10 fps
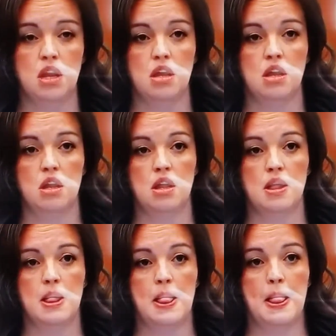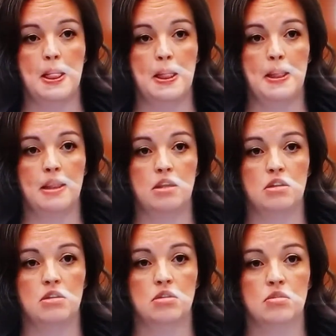So let's
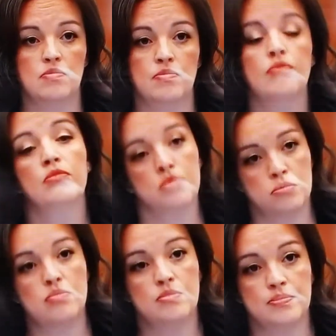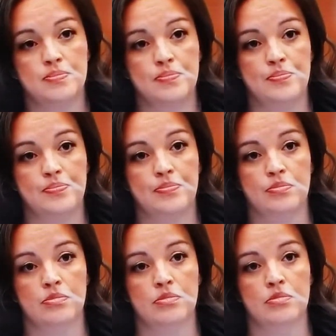stop you there. You said in certain
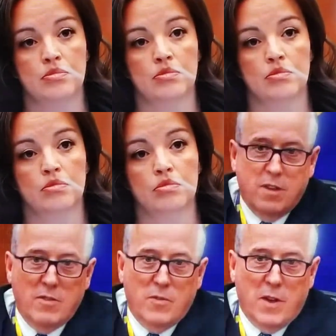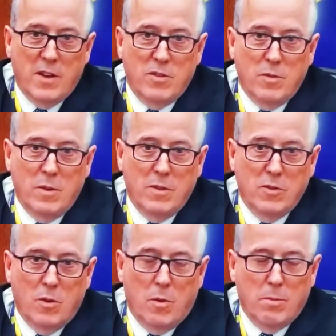areas that he testify to.
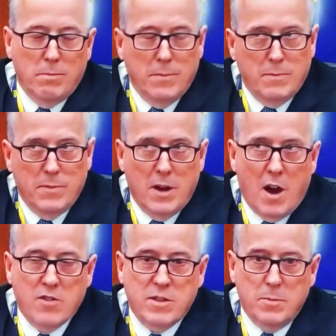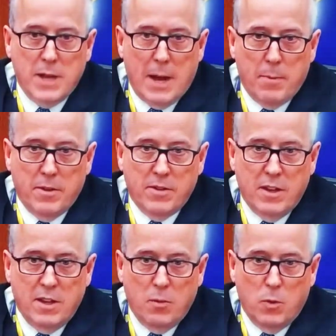So there are some topics
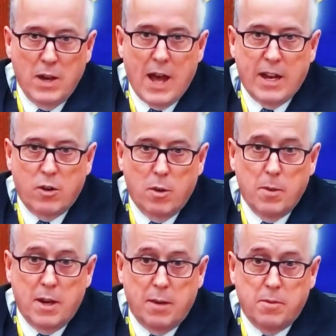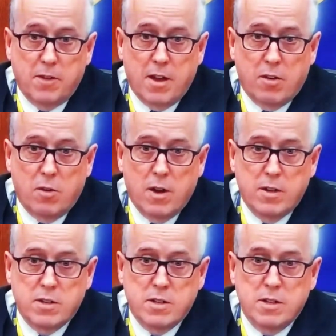that would not incriminate him, is that correct?